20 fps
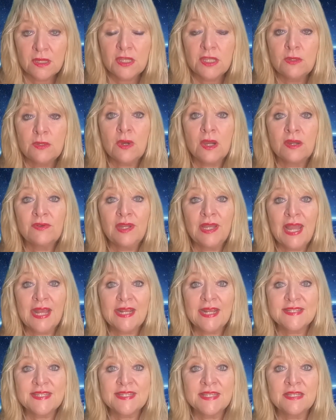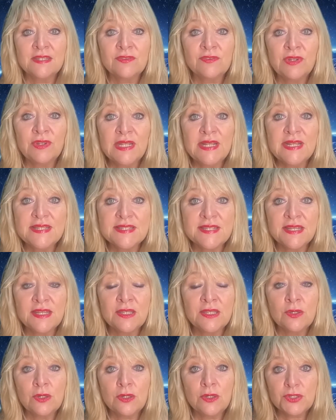You are relaxing and
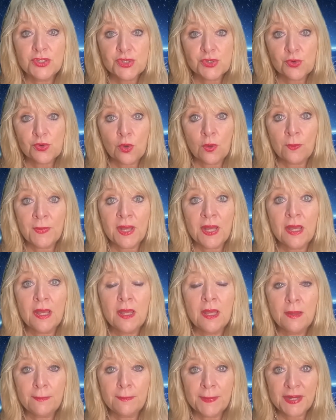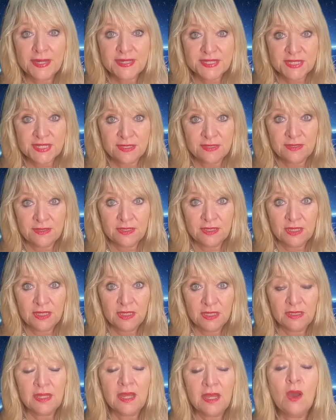releasing your trauma button.
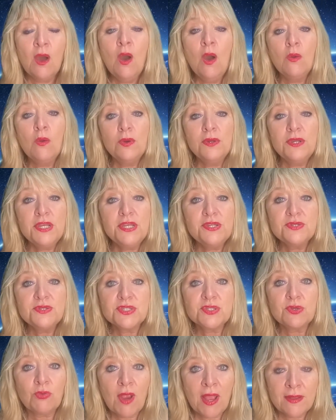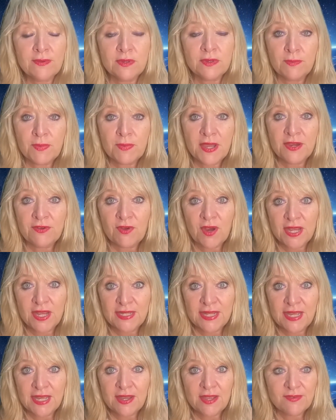Now, what are you surrounded by right
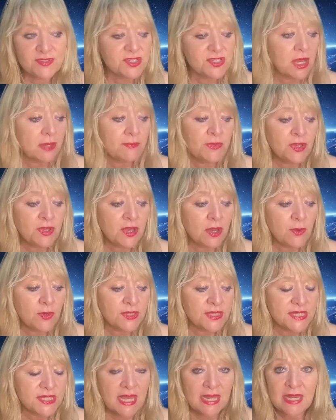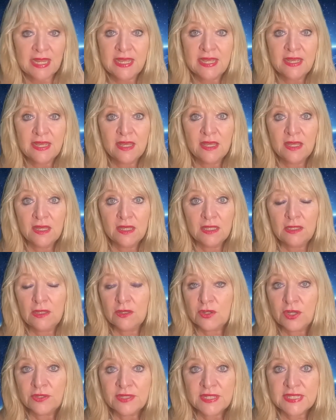now? Every time you go on telly,
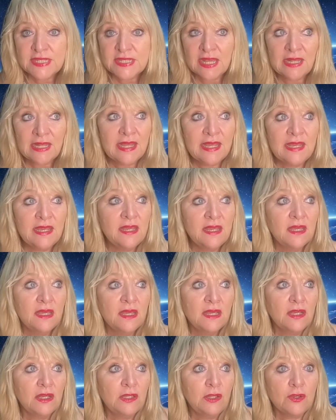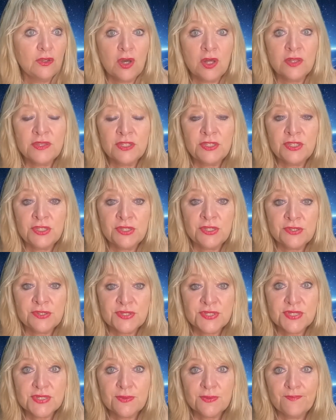look on the telly, look on the
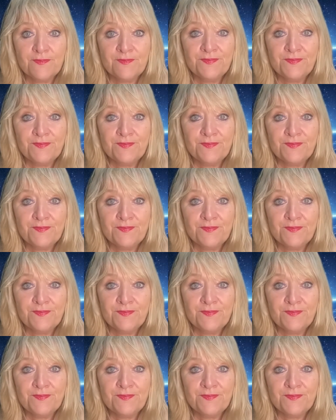news.